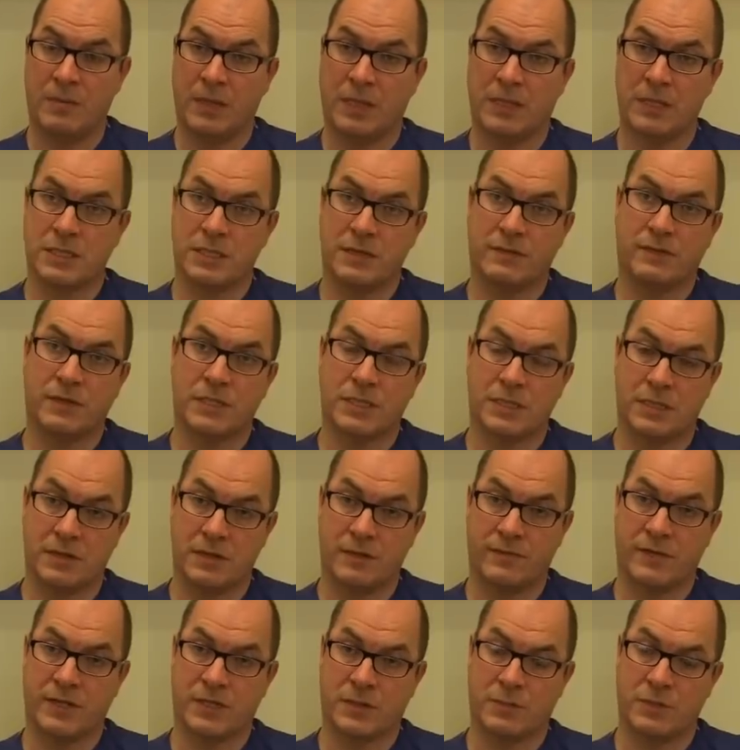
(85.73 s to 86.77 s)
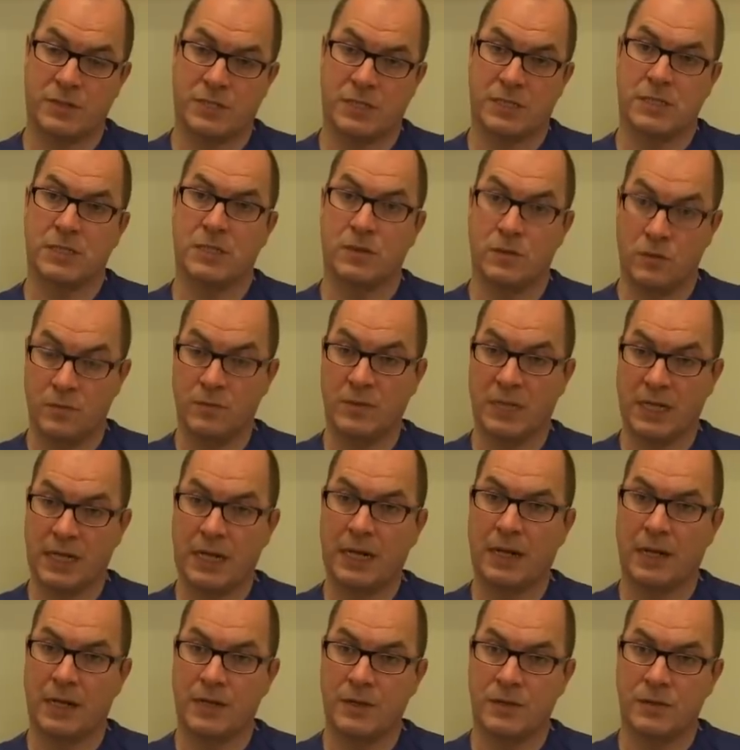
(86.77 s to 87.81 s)
because if the cervix which is
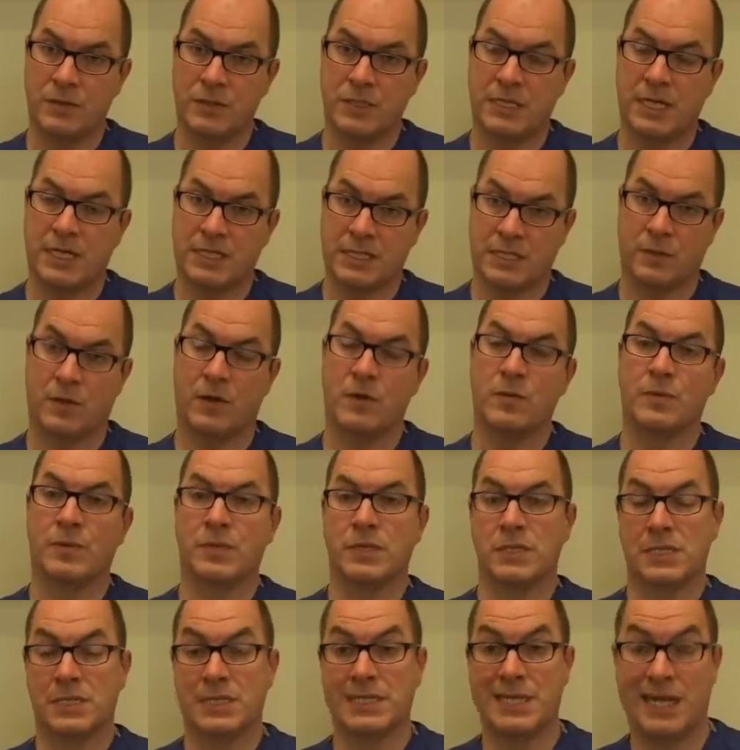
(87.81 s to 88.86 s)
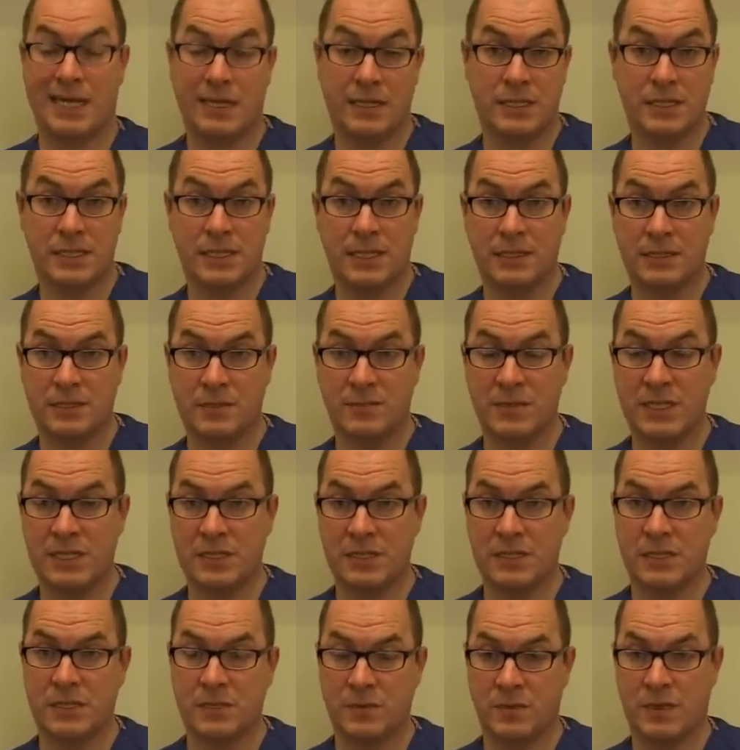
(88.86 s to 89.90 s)
normally closed has to open to 10
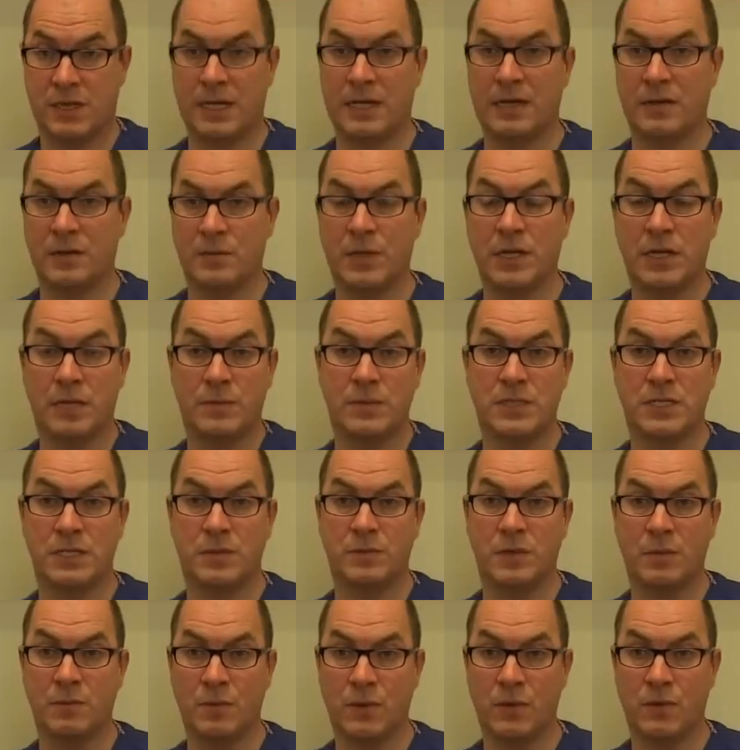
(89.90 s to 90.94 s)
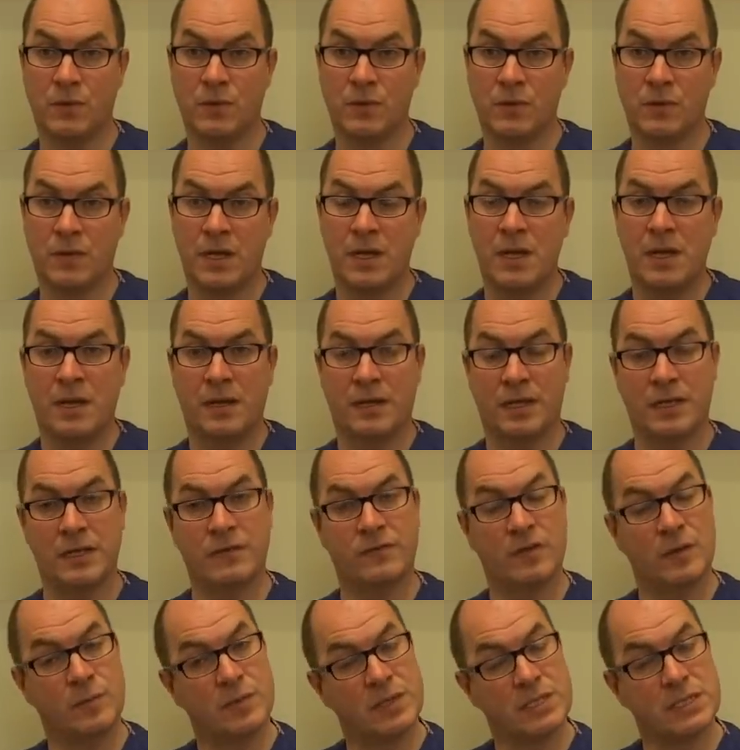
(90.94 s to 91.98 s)
centimetres to allow the baby to be born then
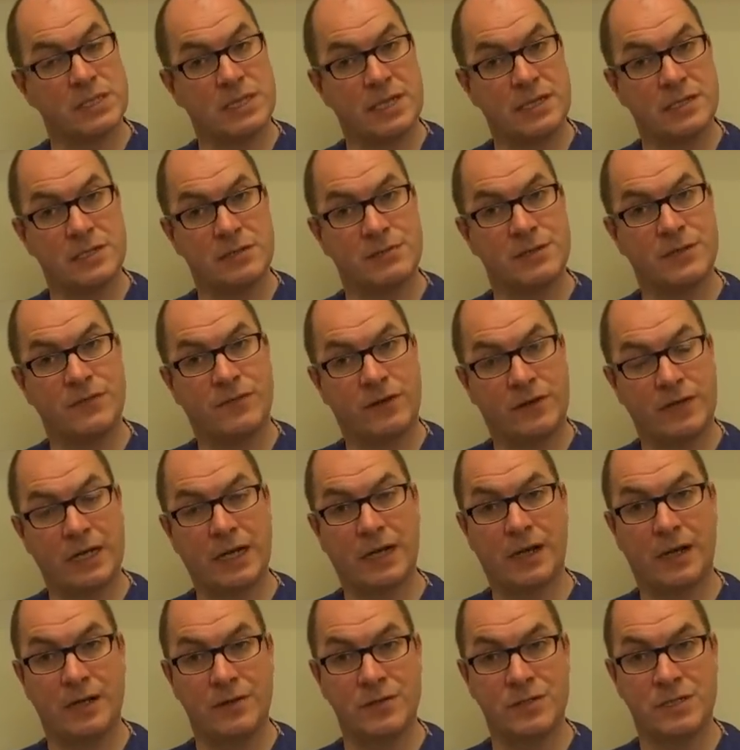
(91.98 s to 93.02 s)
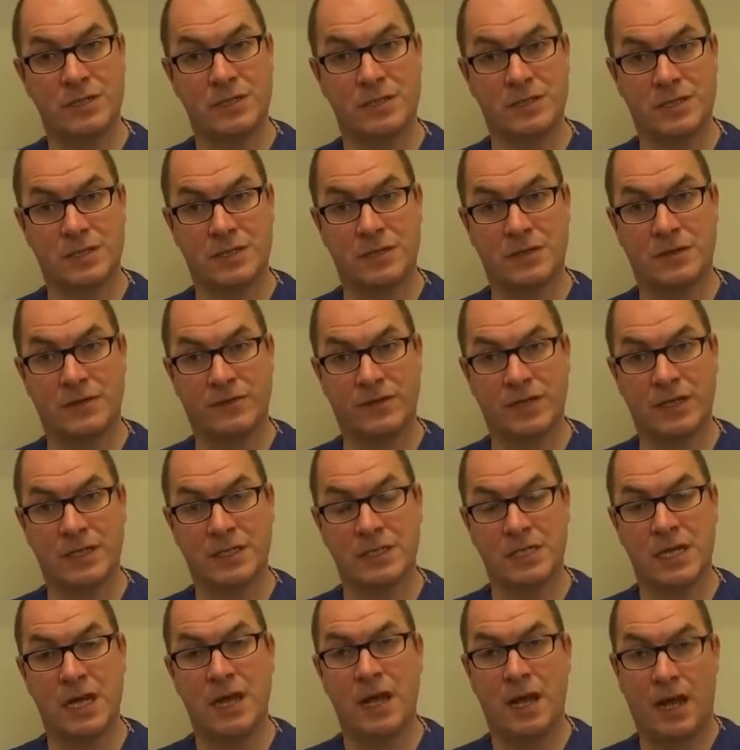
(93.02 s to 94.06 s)
if the placenta is very close to the
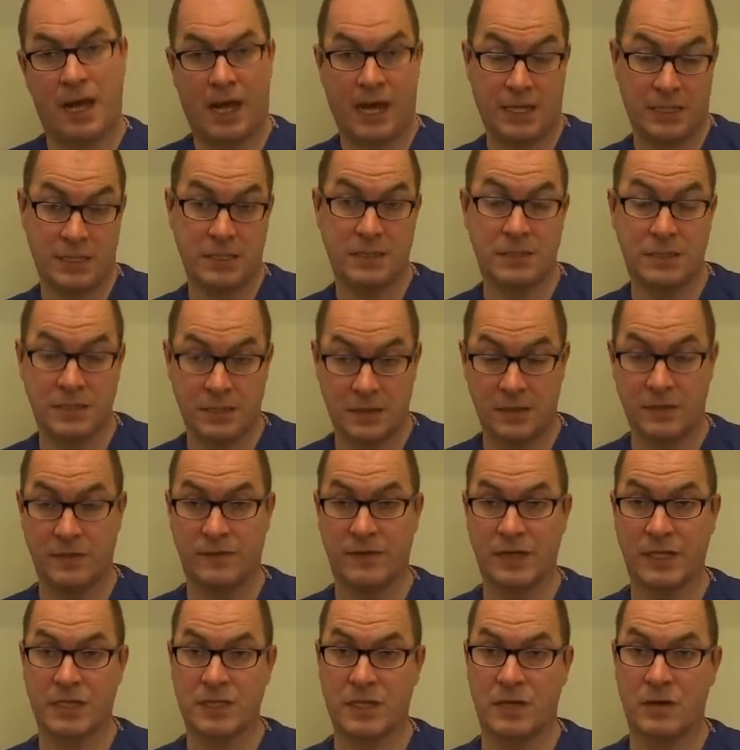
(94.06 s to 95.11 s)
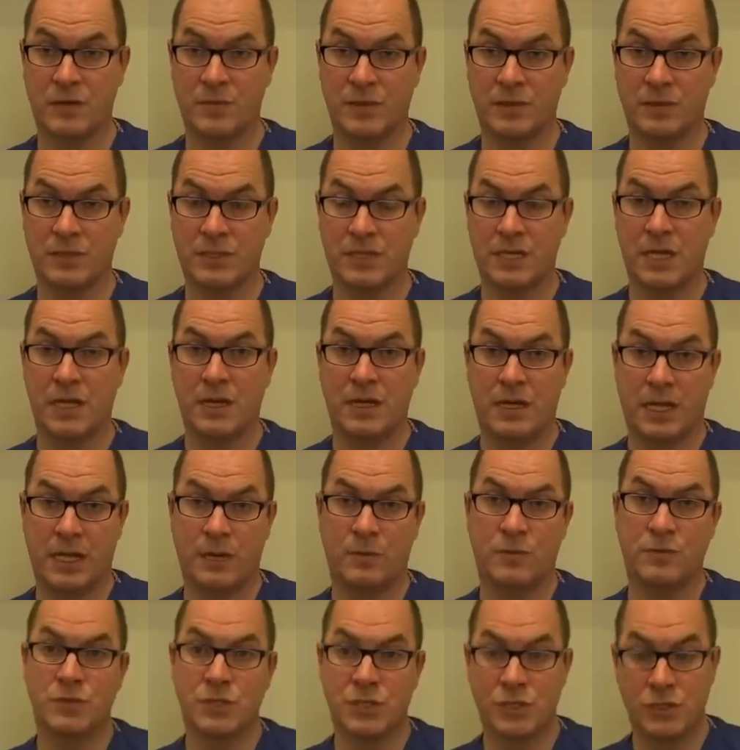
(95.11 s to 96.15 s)
cervix as the cervix opens
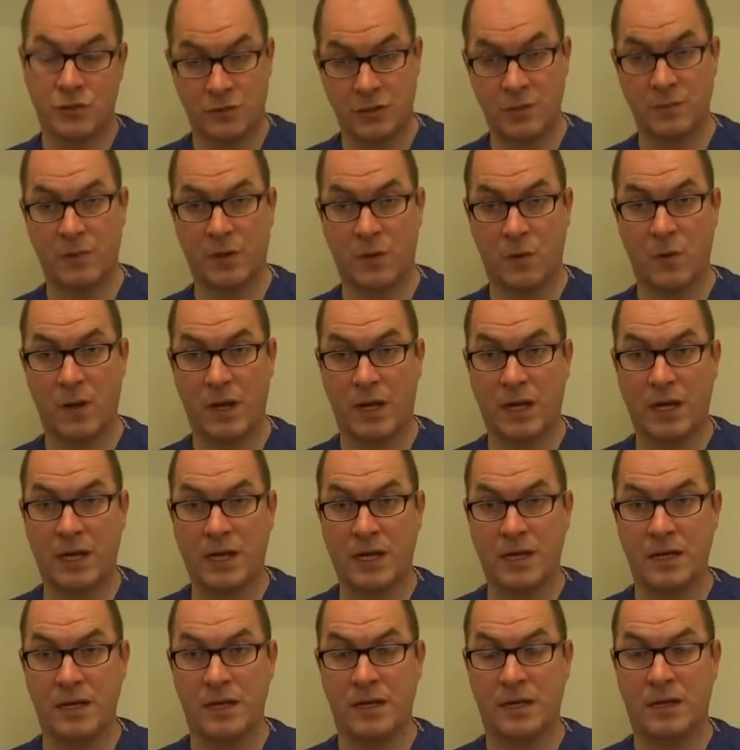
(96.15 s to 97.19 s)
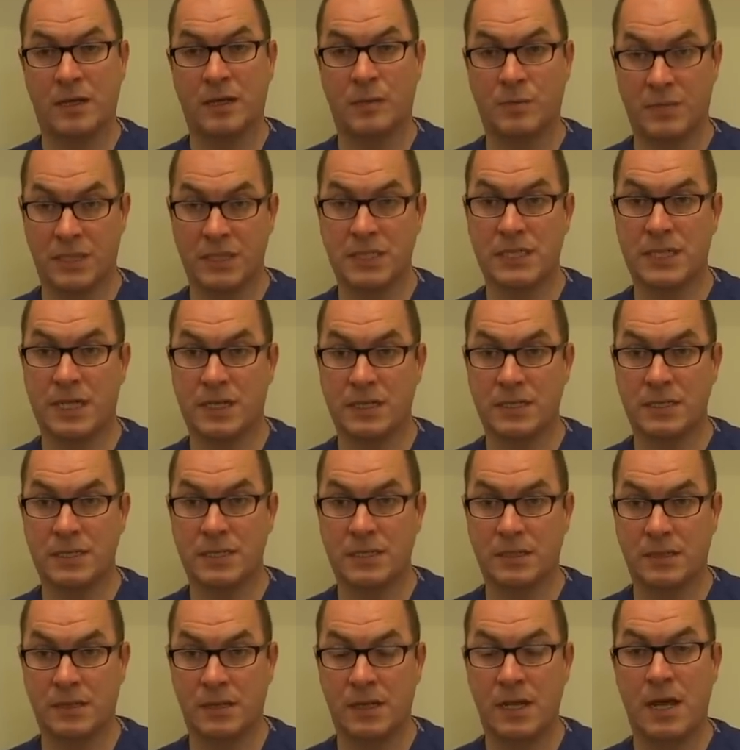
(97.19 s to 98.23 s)
it will strip away the
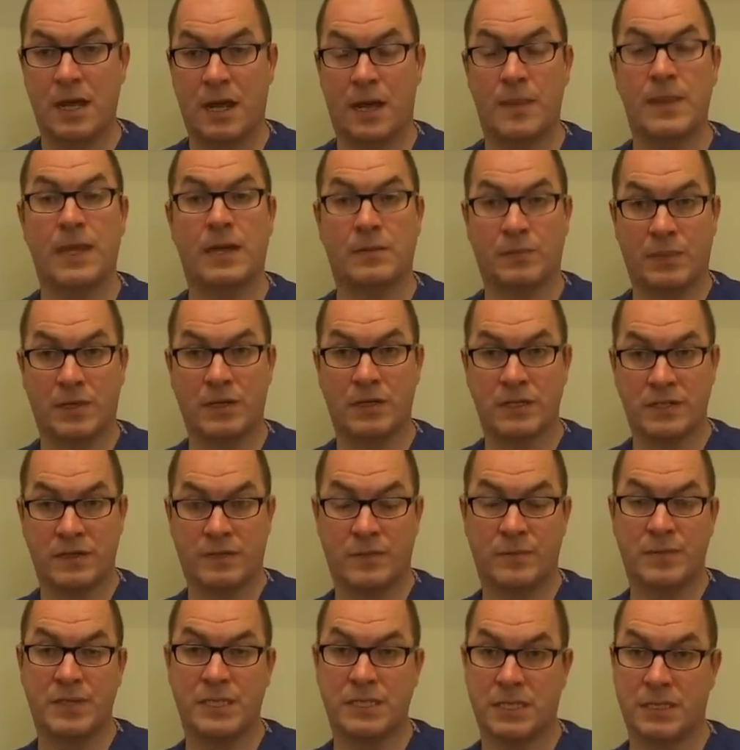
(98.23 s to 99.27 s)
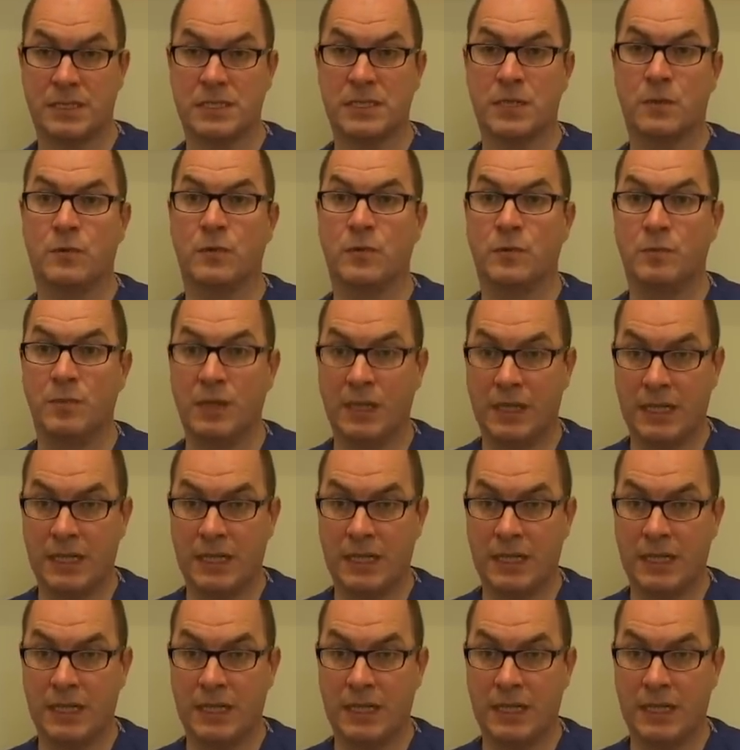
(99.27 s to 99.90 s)
placenta and that part of the placenta will